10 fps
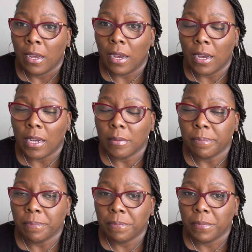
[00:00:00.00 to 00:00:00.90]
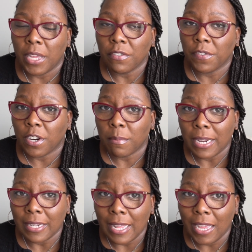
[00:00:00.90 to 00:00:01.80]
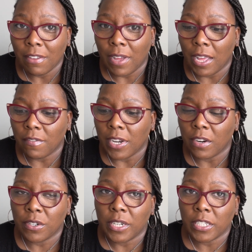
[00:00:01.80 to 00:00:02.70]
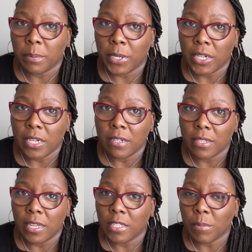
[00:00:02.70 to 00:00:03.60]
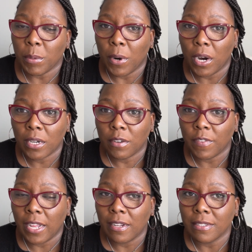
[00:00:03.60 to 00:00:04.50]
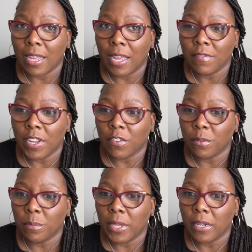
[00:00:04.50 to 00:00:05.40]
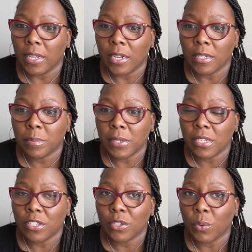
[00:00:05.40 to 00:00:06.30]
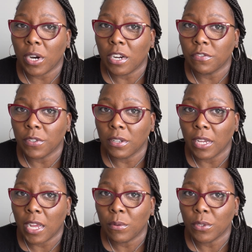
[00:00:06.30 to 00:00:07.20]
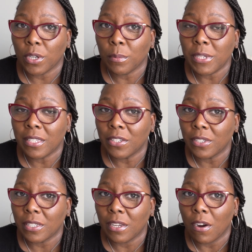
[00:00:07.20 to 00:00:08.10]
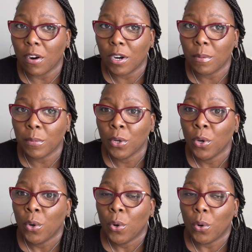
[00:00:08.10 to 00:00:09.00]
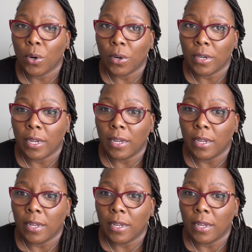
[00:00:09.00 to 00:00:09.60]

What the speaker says: in fear of my life. I've never experienced intimate partner violence. I've never been in a position where I felt like I was going to be seriously harmed or